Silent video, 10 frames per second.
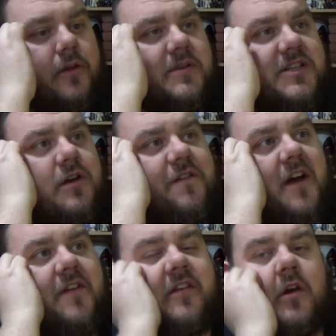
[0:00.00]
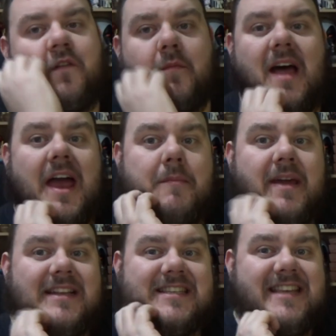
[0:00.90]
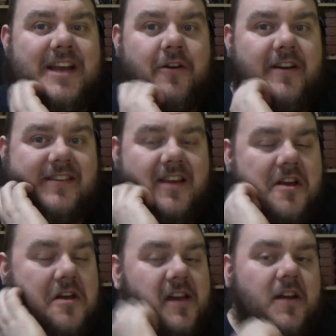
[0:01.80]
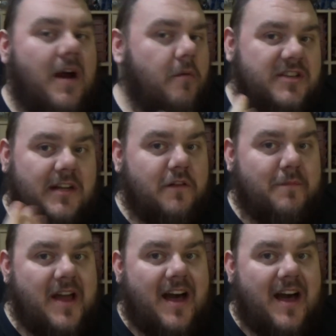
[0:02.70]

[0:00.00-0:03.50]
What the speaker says: number 252 from the animated series. You know how much I love my